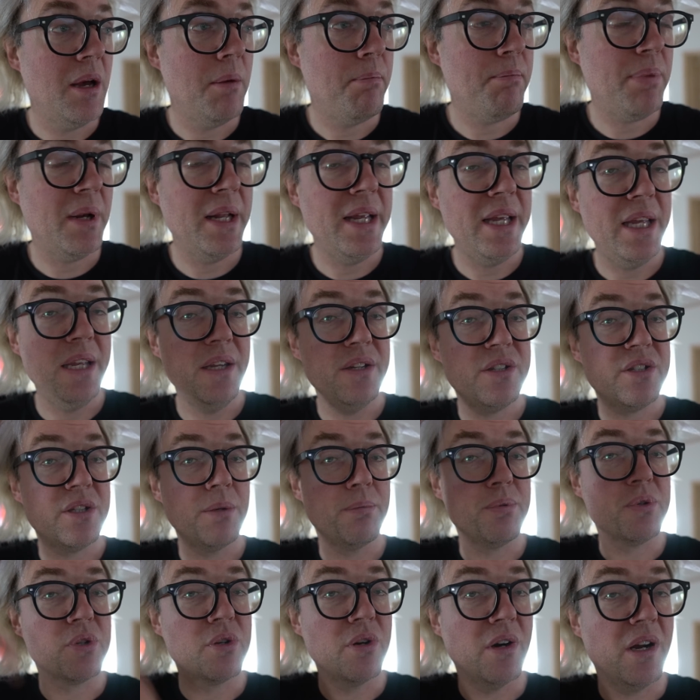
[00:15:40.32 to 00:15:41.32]
Please
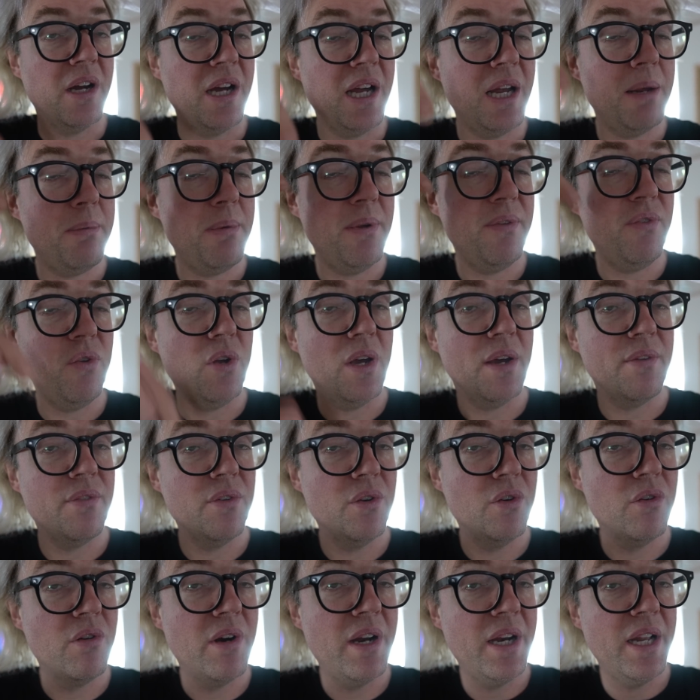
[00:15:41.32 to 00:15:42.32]
subscribe if you haven't
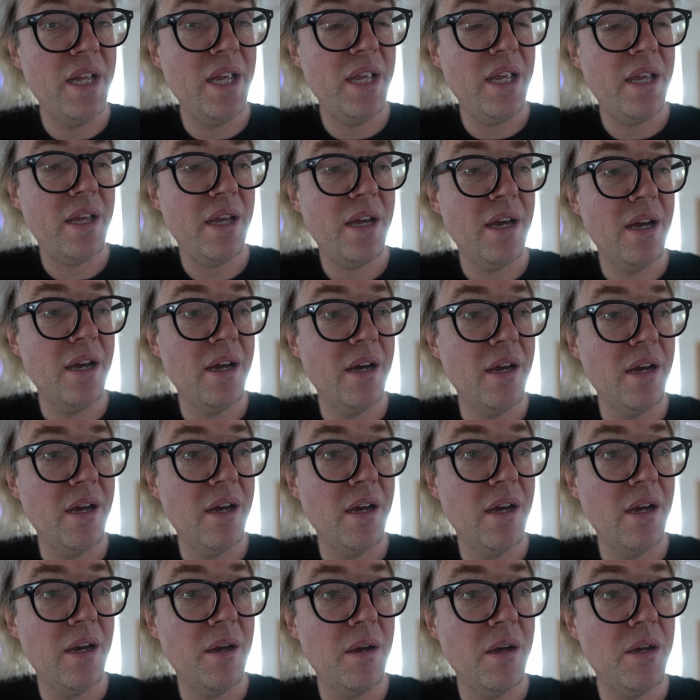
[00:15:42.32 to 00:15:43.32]
already.
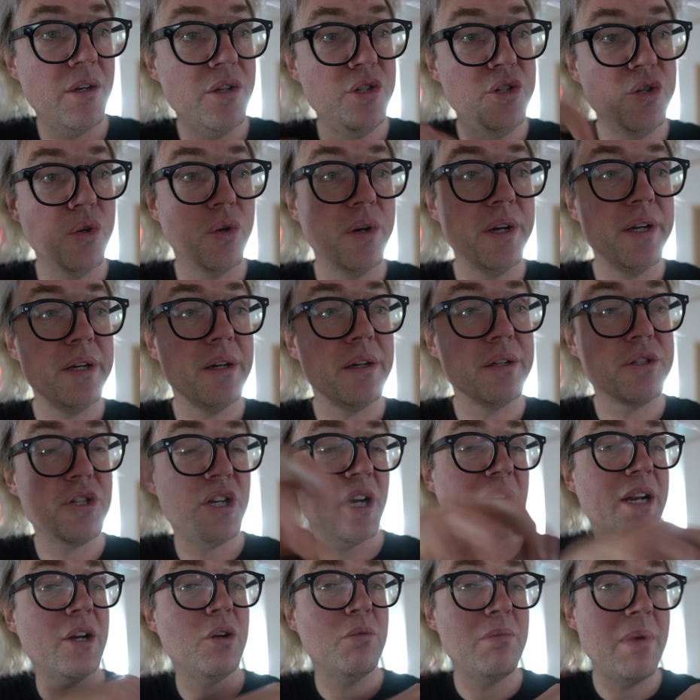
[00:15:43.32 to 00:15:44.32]
Join our
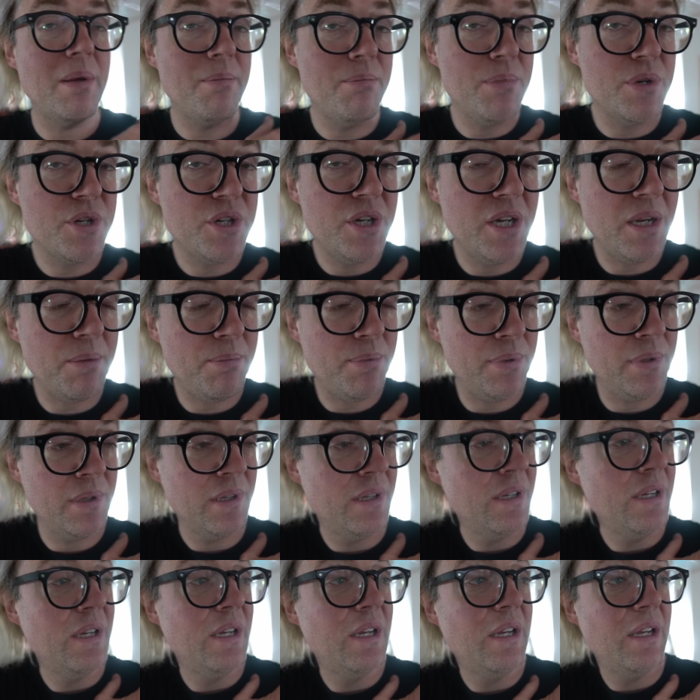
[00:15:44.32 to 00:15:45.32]
channel membership
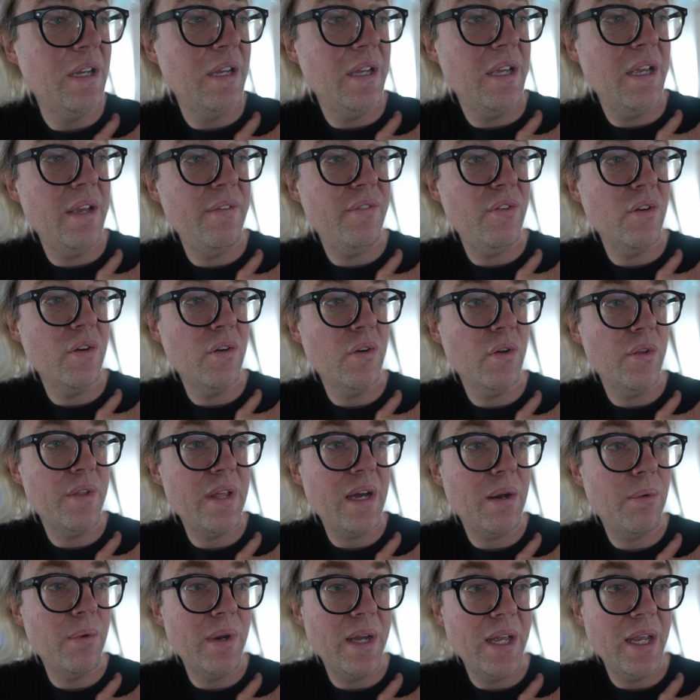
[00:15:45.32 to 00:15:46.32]
if you're
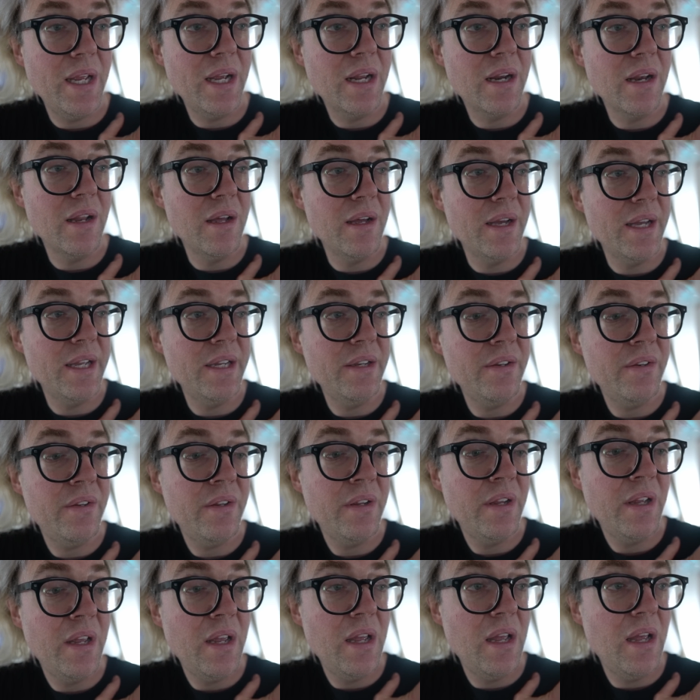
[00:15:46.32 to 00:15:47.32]
that way inclined.
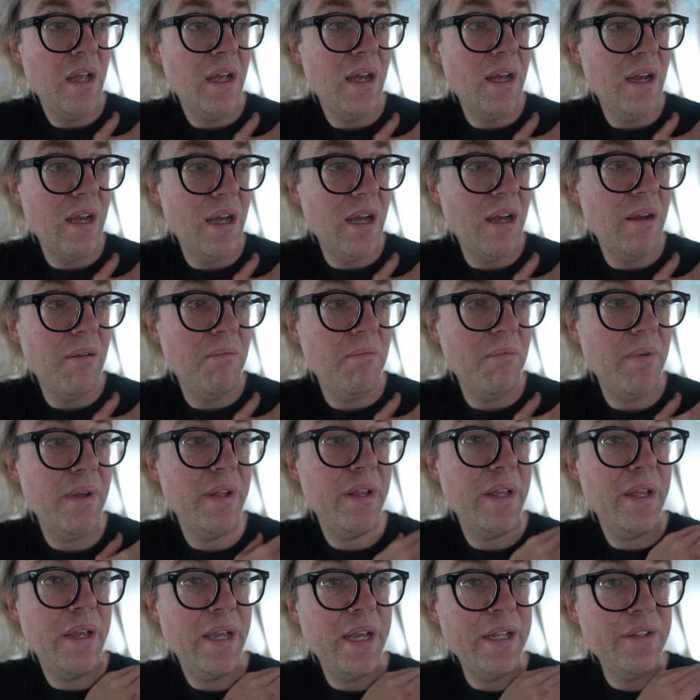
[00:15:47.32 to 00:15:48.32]

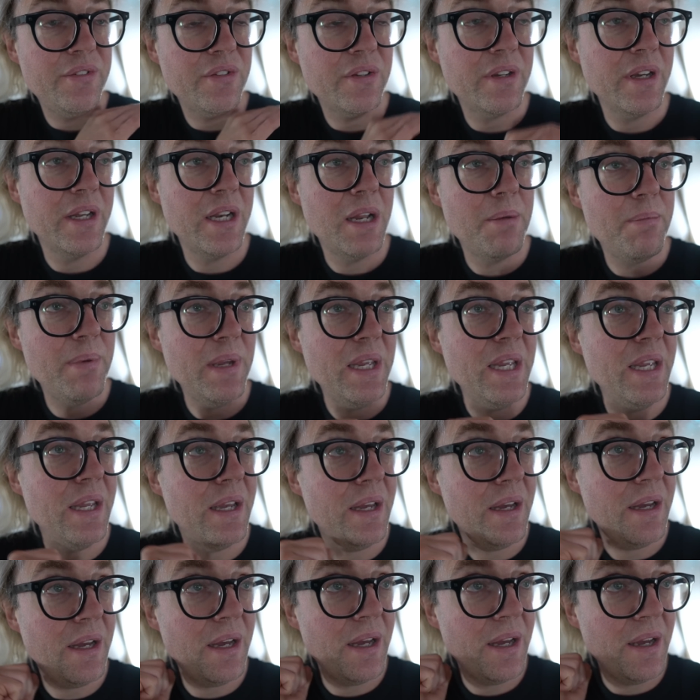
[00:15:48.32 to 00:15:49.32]
It's going to be
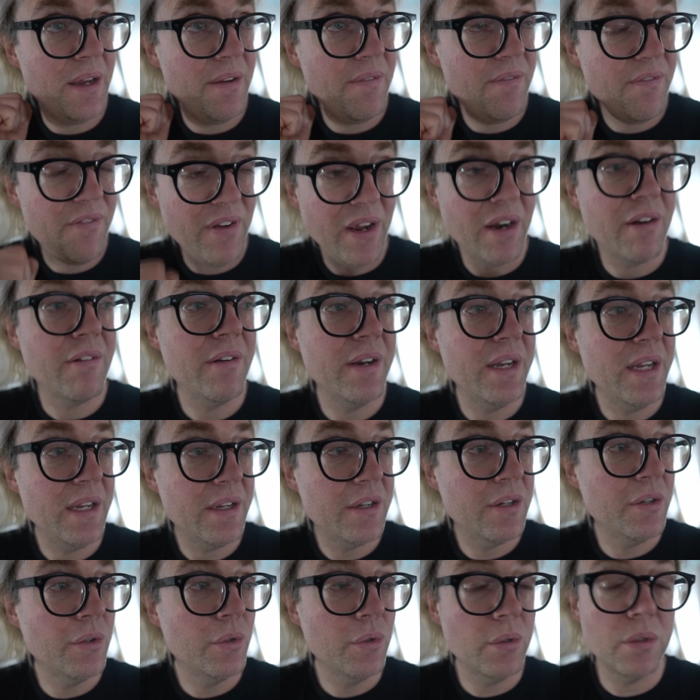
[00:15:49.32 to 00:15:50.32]
a very
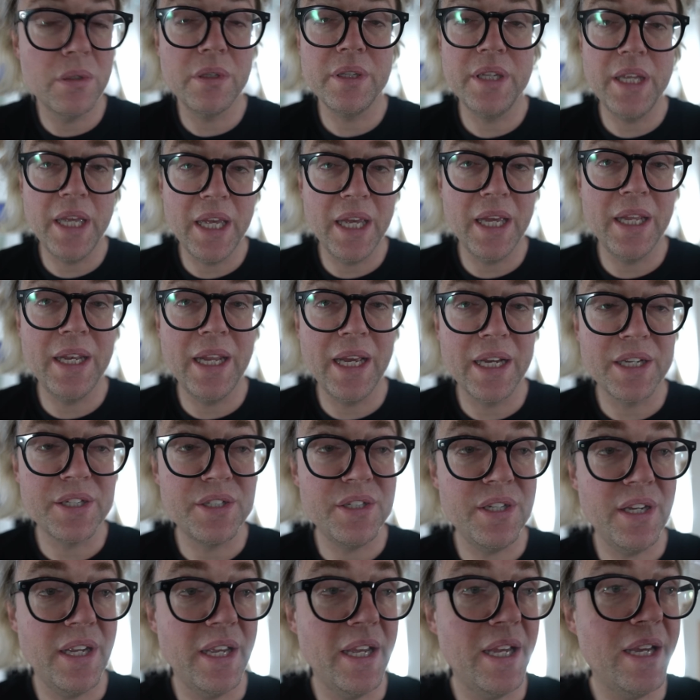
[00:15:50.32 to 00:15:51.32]
cool year
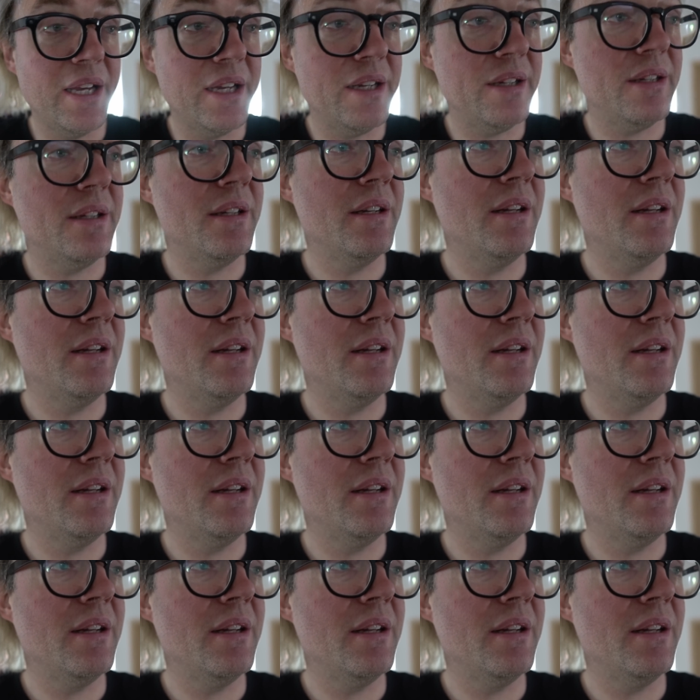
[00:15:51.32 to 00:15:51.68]
next year.